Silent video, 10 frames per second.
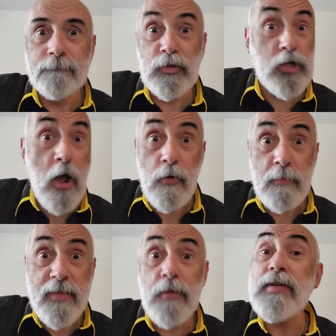So
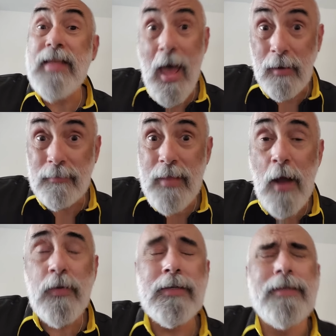there was that.
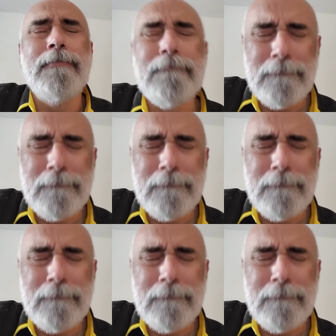That was.